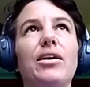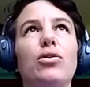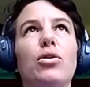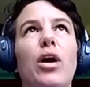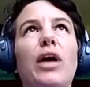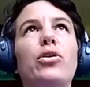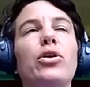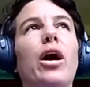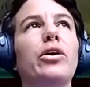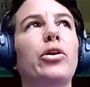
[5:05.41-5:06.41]

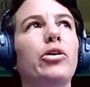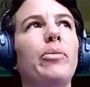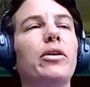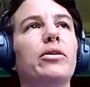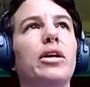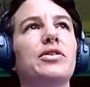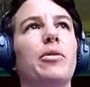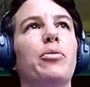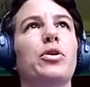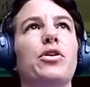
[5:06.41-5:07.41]
heard about Clowns Without
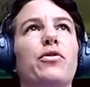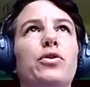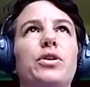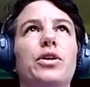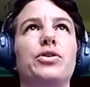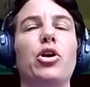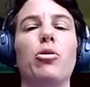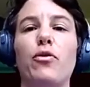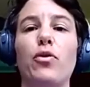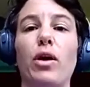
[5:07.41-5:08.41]
Borders a few years ago
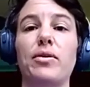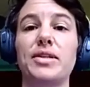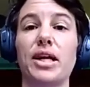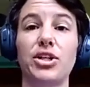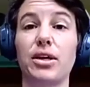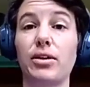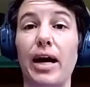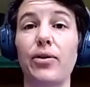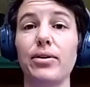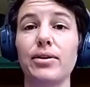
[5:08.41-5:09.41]
before I was actually a
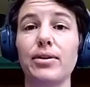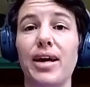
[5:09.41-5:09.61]
clown,